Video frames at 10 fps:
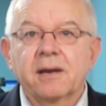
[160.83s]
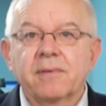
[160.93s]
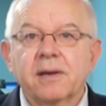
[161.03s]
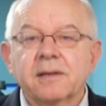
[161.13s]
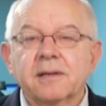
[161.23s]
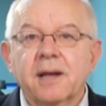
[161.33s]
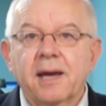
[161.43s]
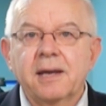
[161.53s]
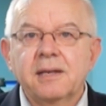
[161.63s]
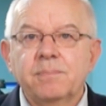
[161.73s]
elevated
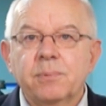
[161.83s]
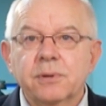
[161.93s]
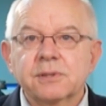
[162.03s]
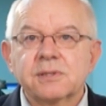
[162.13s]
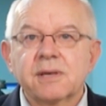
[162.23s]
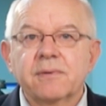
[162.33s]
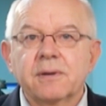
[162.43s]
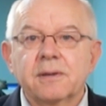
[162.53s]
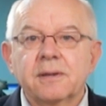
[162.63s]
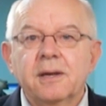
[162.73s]
at 80.7.